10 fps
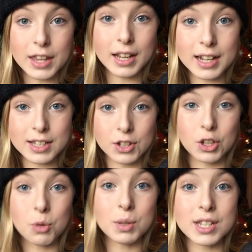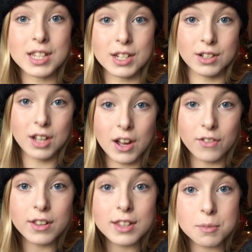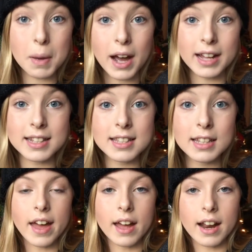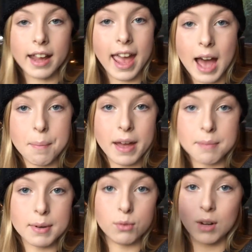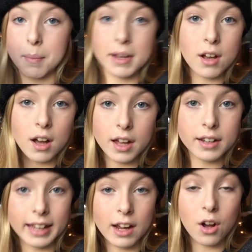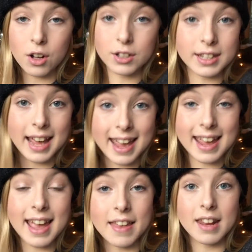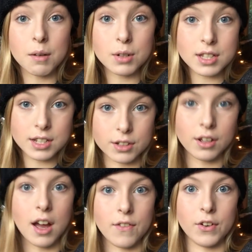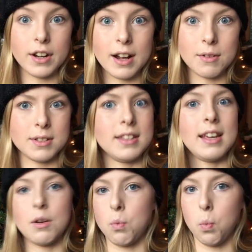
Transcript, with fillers: the concealer was still covering the spots that a cap had been rubbing on like all day and they were still covered. I was like,